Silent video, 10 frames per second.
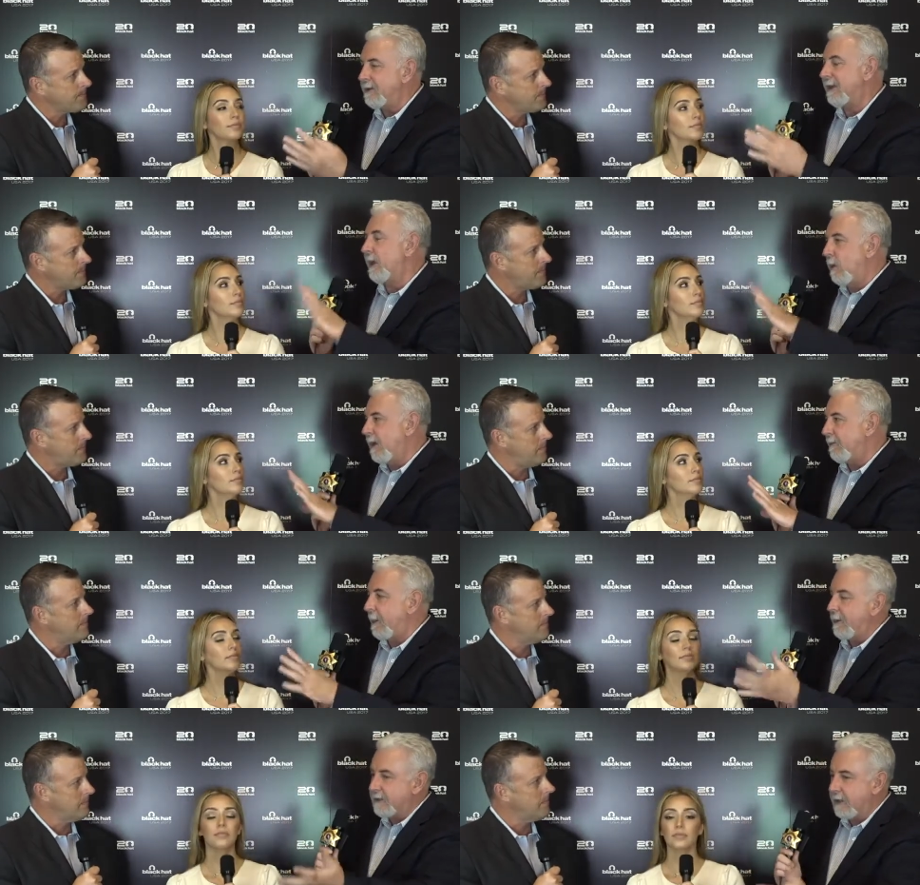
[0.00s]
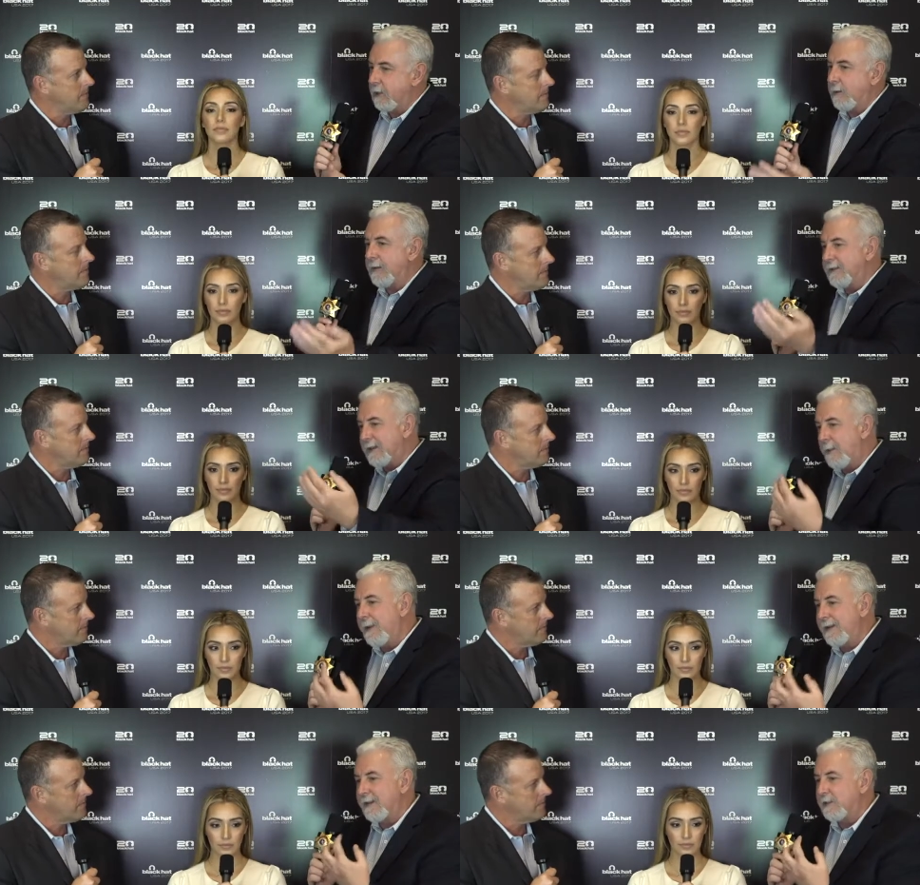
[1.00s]
Speaker 1: not getting away from them. They're saying, you know what, let's come
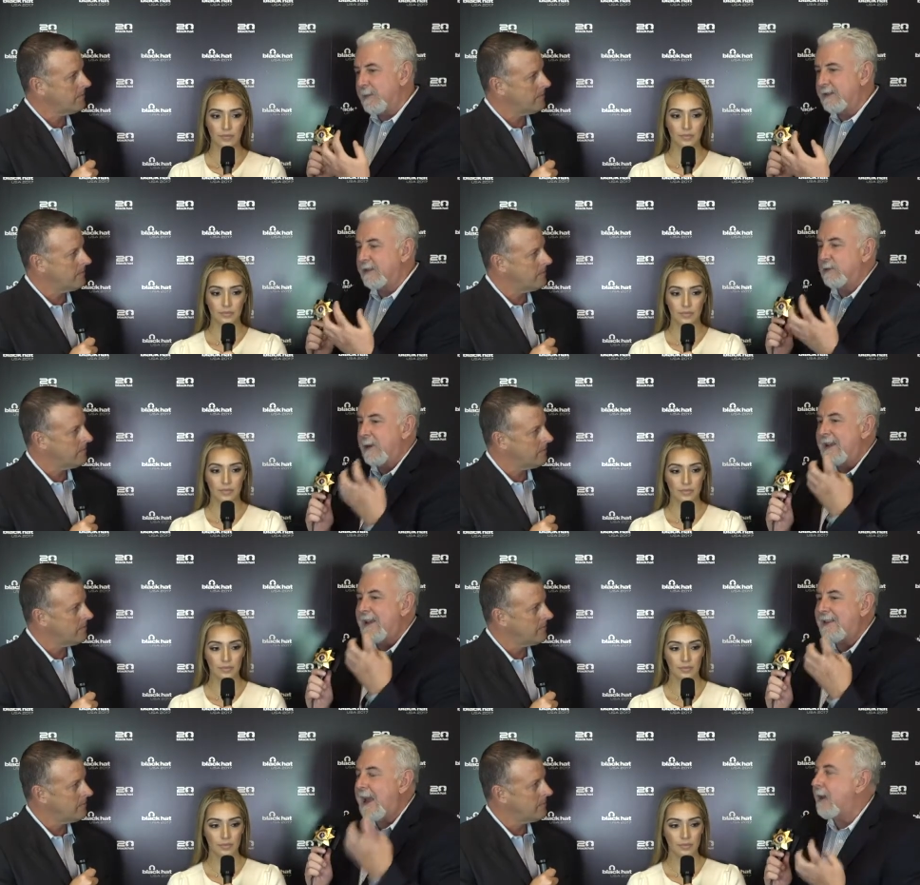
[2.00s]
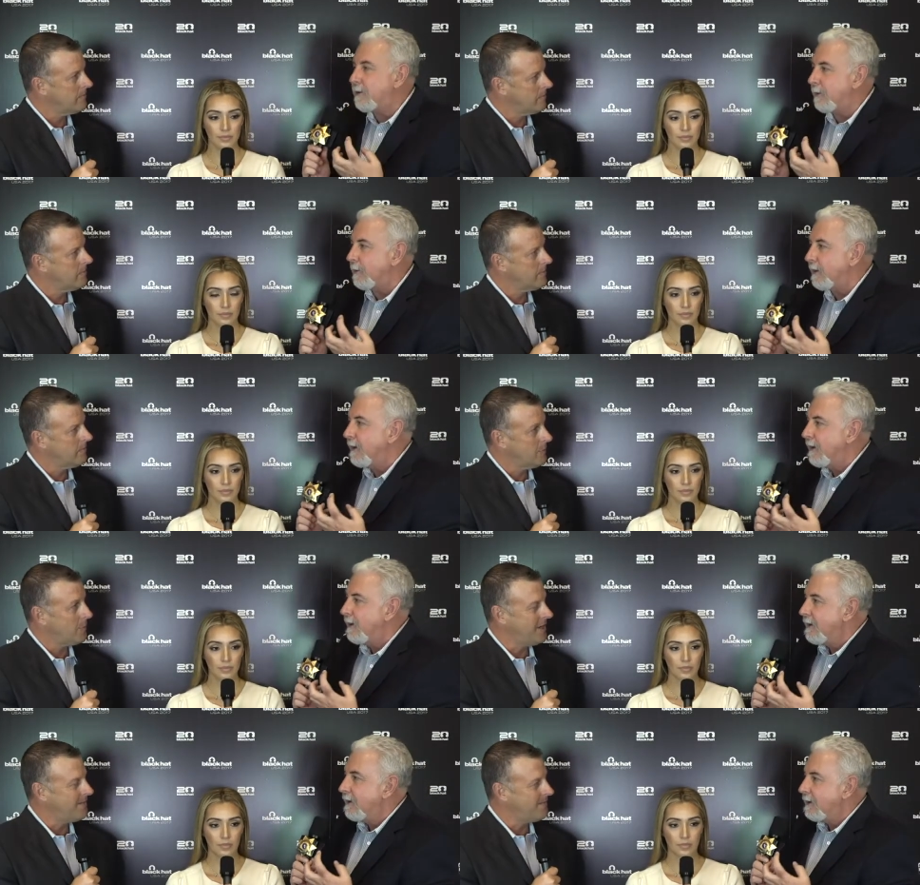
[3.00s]
into this space because we get the attitude.
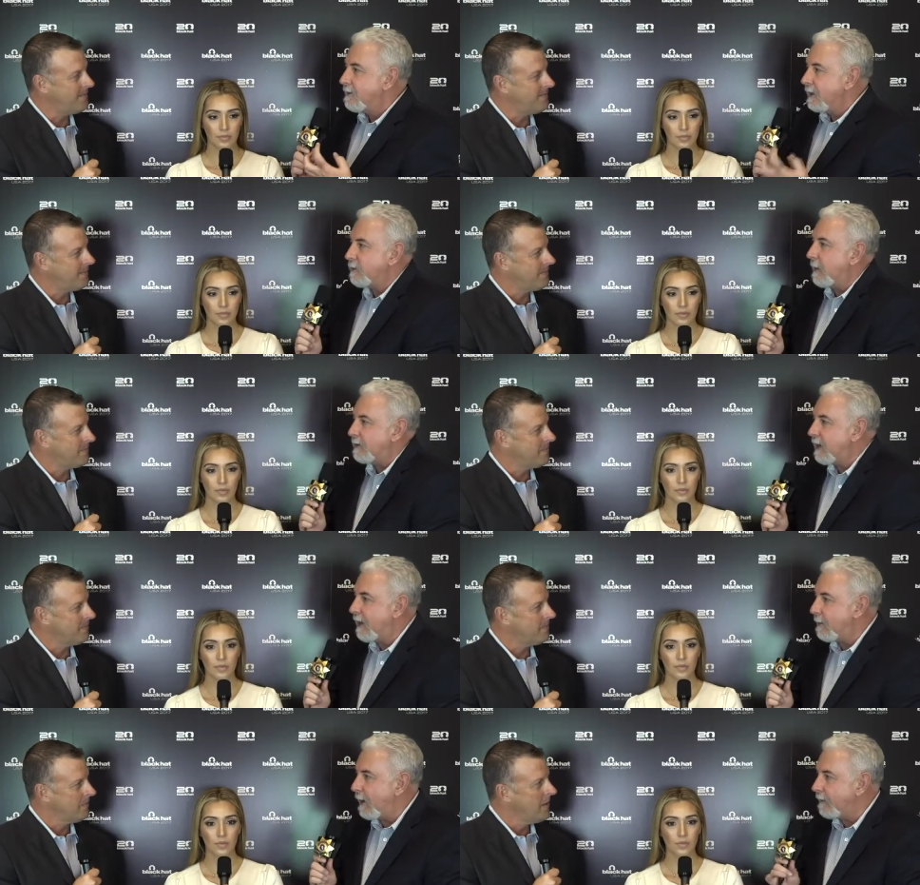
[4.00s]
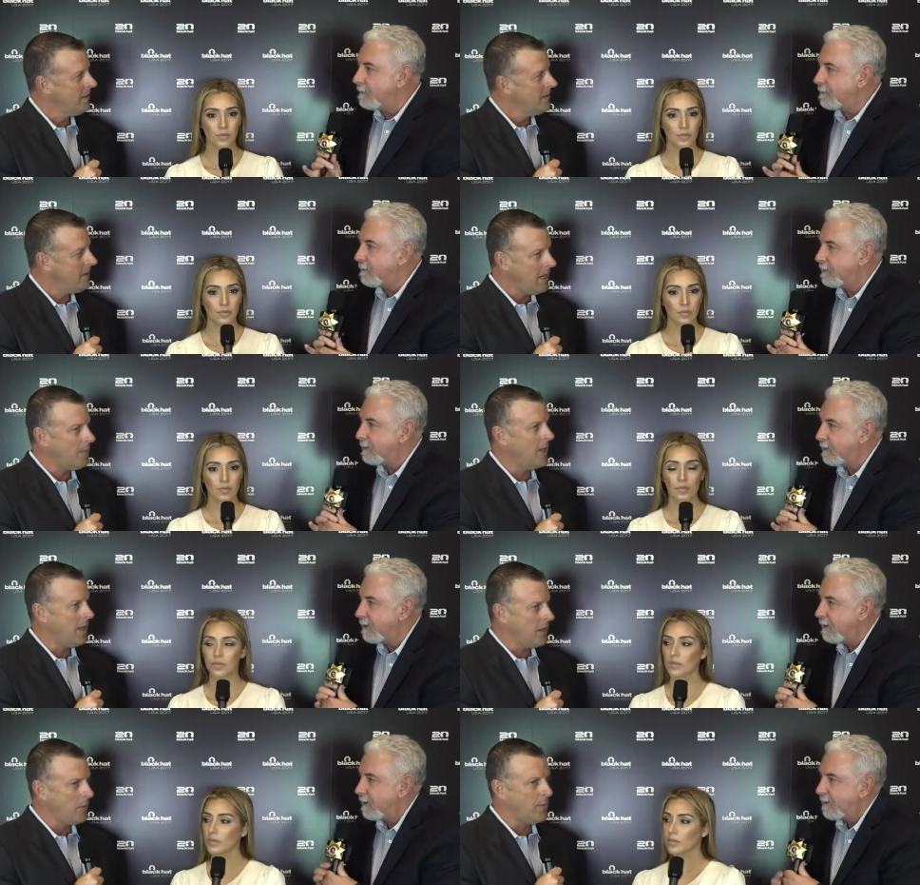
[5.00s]
Right. That's what I'm excited about.
Speaker 2: Yeah, we
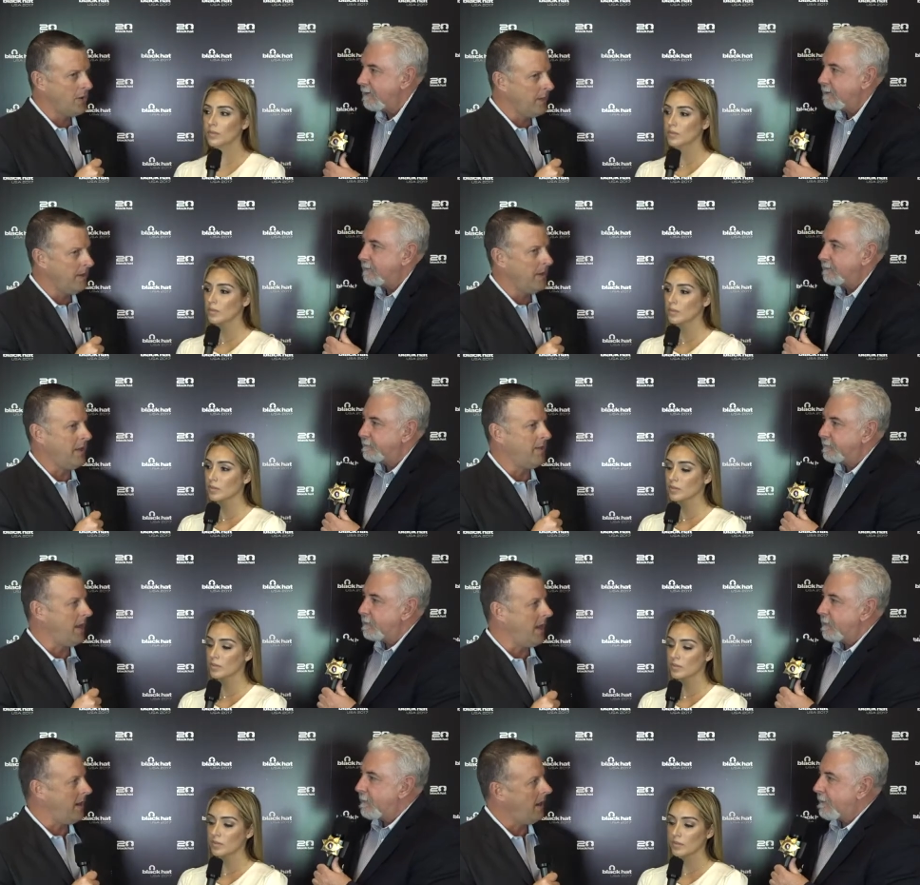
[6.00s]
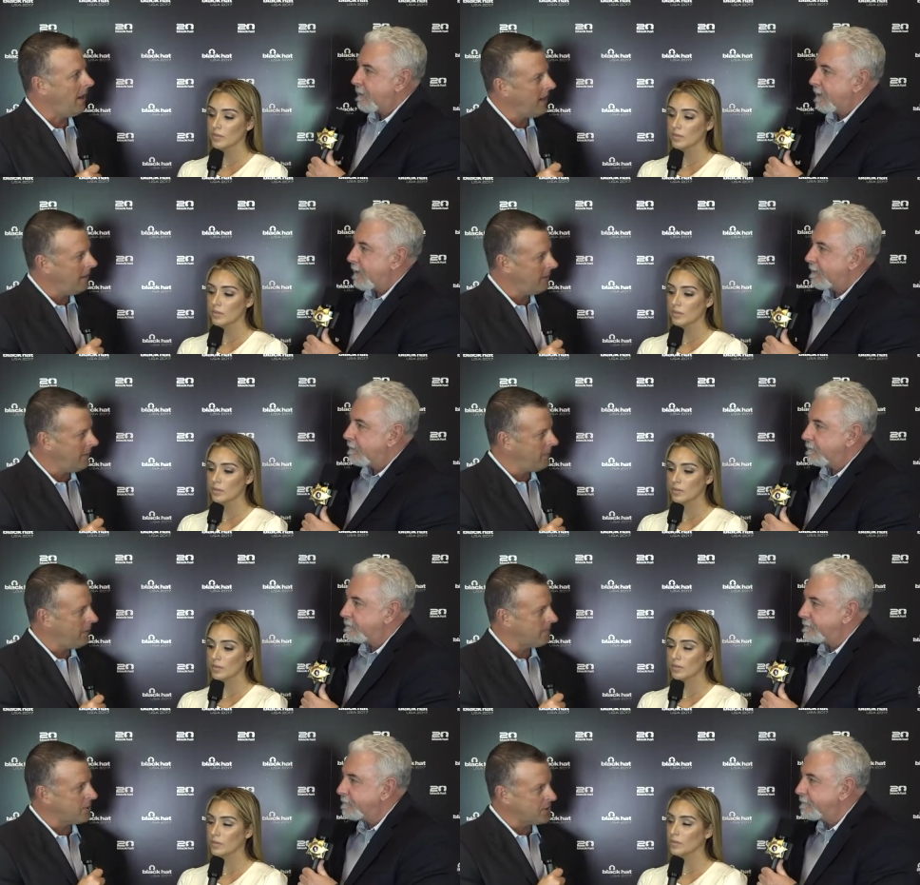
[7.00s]
uh, we bring that high level
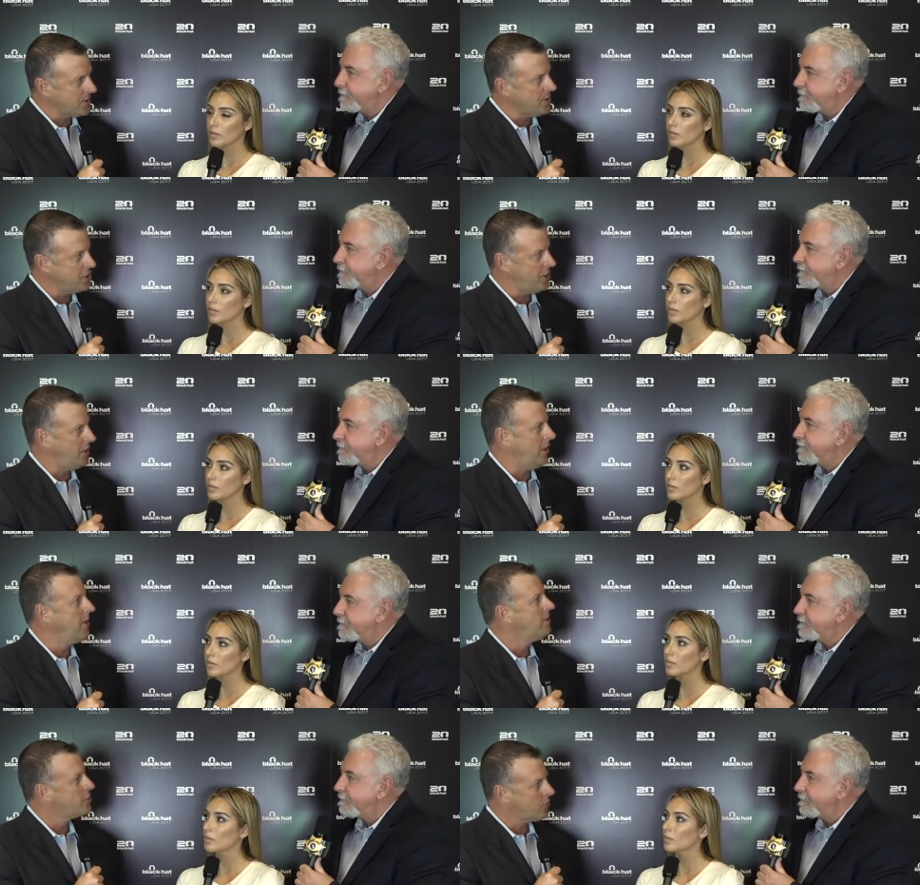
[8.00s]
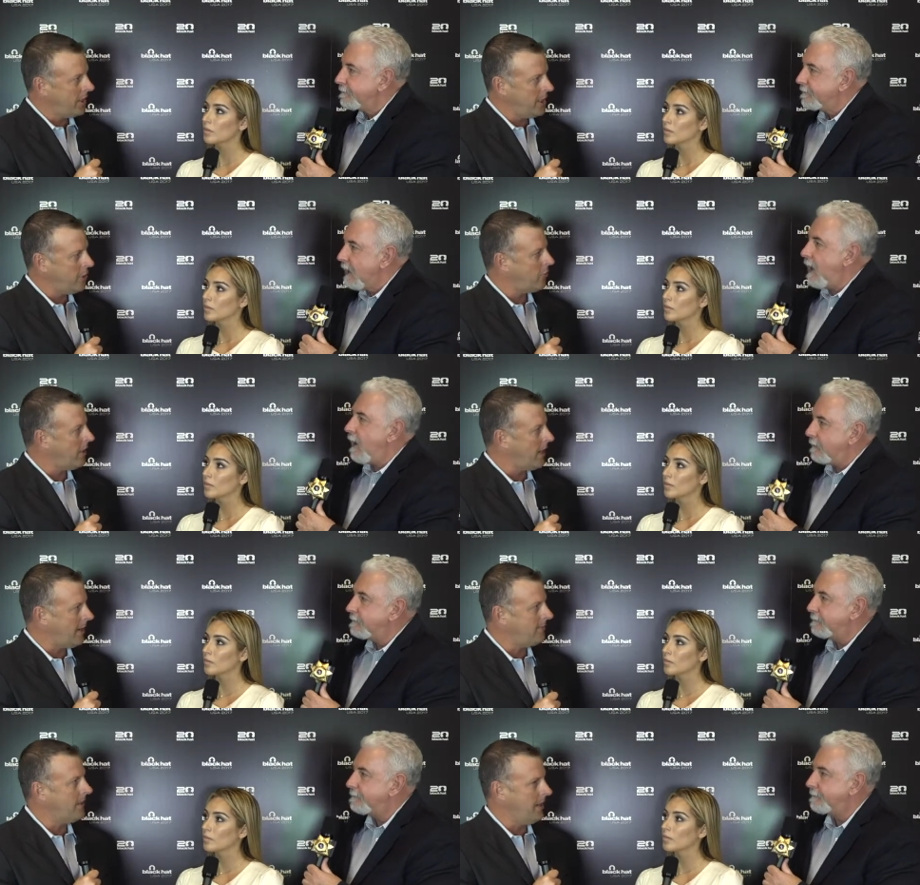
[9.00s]
of precision,
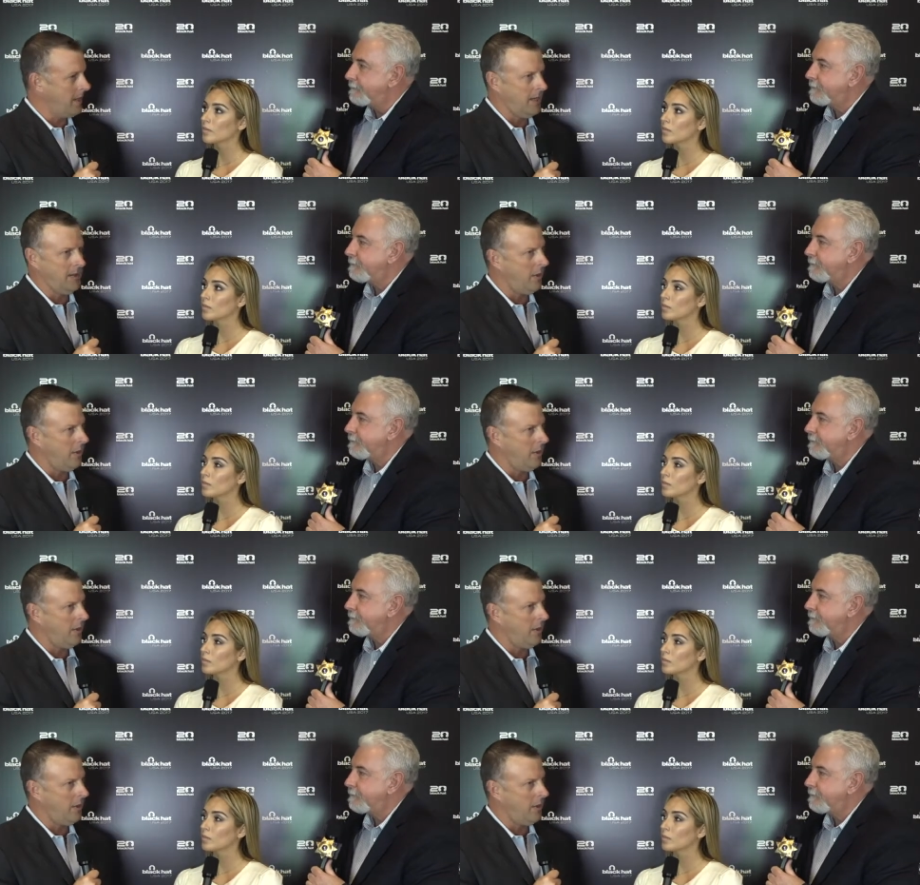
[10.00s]
tradecraft, yeah. and